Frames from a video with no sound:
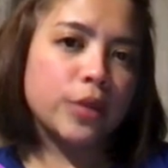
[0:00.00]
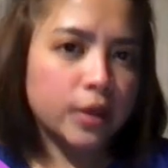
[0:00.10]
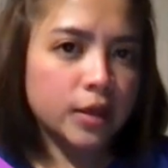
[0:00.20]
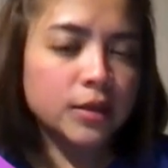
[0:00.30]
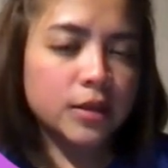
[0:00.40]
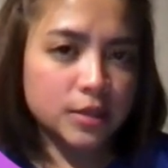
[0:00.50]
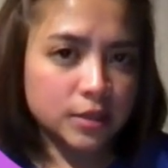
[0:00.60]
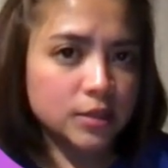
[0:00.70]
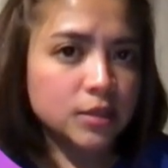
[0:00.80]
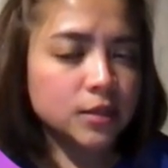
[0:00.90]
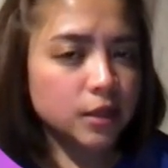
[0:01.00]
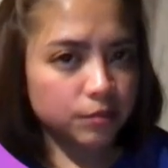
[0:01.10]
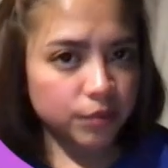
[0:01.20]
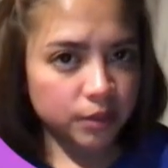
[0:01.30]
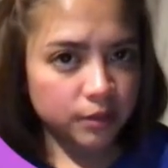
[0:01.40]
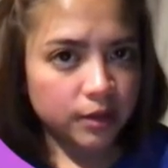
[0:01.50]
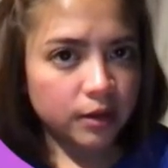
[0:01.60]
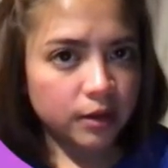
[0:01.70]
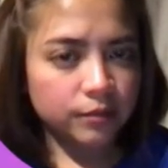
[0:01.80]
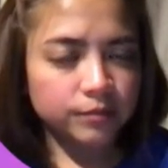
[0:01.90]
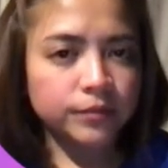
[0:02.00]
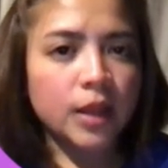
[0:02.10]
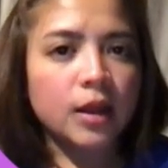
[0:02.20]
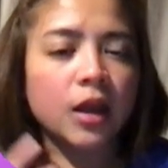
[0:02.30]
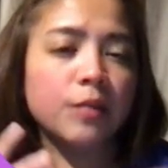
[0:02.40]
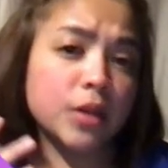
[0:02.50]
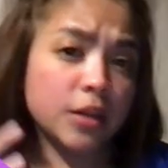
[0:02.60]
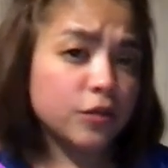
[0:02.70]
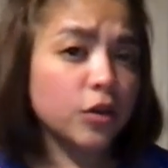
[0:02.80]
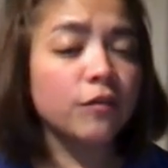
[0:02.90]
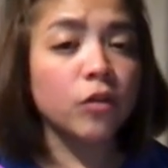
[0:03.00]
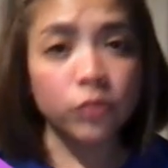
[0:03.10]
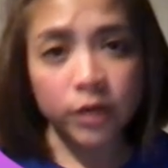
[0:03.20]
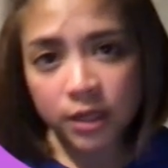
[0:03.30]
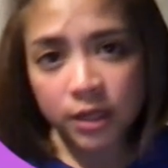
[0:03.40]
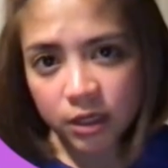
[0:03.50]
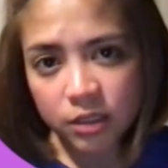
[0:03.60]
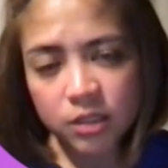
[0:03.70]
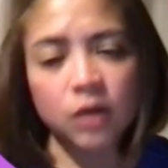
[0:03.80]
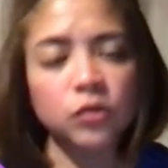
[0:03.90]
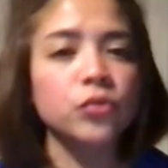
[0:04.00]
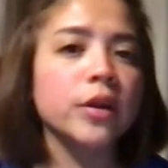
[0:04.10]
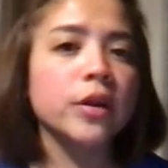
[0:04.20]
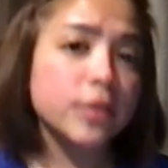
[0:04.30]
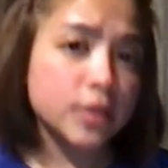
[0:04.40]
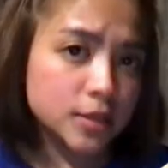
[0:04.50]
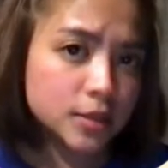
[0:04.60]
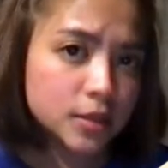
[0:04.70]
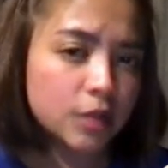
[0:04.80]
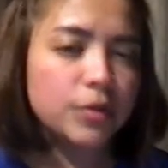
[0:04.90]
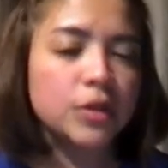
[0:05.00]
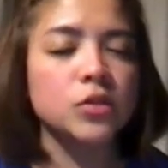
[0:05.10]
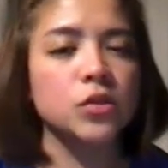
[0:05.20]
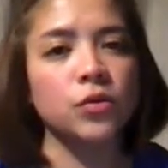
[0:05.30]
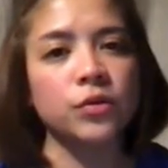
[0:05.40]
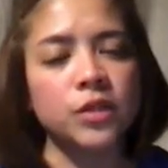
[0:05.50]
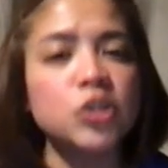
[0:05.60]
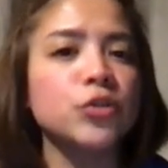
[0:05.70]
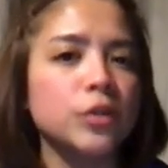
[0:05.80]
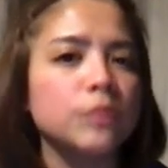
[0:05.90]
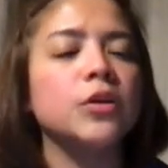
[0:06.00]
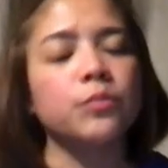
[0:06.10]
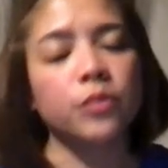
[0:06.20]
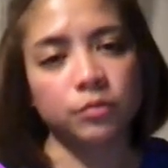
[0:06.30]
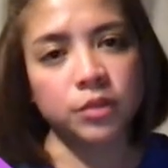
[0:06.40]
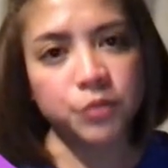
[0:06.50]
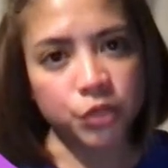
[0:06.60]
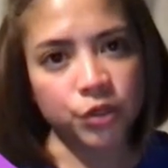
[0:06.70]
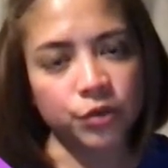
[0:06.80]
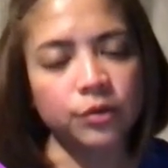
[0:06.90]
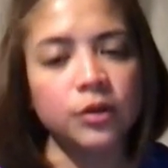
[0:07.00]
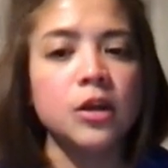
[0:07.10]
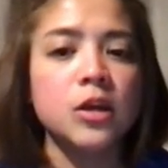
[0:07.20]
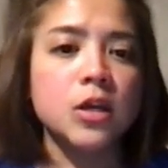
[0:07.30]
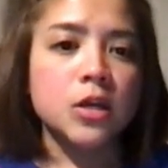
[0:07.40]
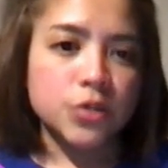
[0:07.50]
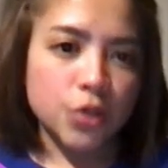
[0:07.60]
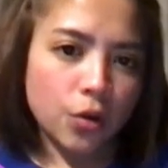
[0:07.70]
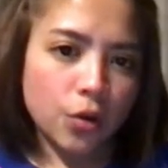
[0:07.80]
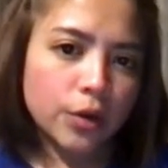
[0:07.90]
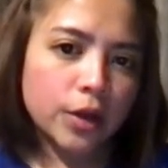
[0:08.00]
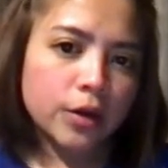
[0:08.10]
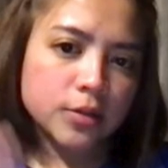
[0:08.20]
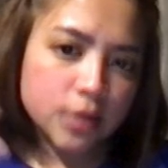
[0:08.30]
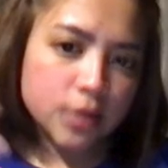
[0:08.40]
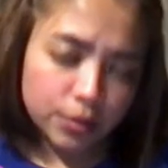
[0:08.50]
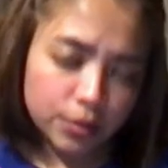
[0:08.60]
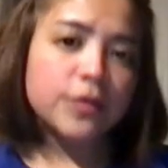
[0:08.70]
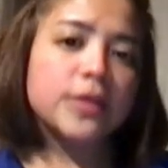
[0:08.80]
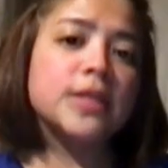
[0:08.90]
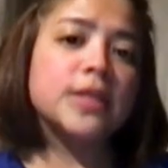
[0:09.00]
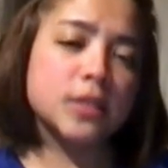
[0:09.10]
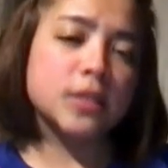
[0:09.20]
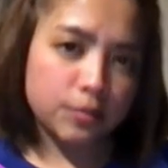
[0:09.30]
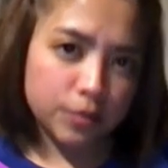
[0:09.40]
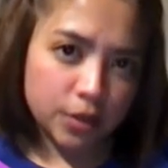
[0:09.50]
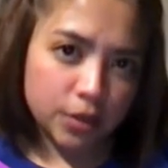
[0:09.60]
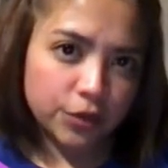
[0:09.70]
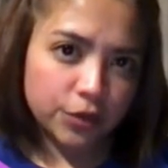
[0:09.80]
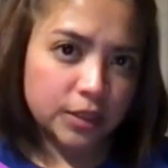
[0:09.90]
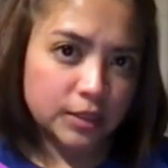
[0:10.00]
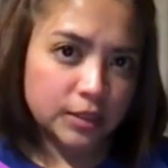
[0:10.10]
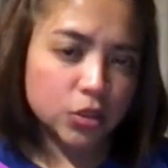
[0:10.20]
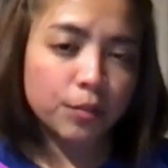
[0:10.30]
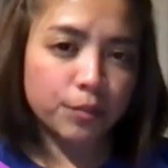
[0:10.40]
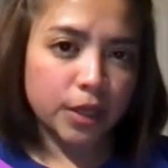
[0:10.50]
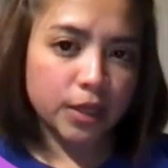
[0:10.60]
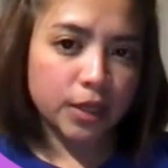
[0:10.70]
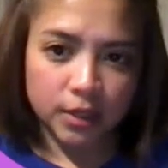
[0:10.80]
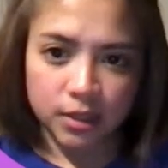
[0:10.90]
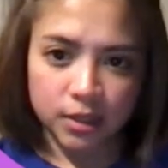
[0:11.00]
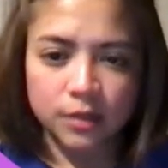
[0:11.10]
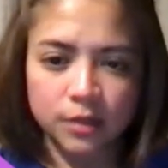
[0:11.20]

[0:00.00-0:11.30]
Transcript: a thesis statement. I believe you have already learned how to write a thesis statement, so this shouldn't be a problem to you. So, an example of a thesis statement for this topic is,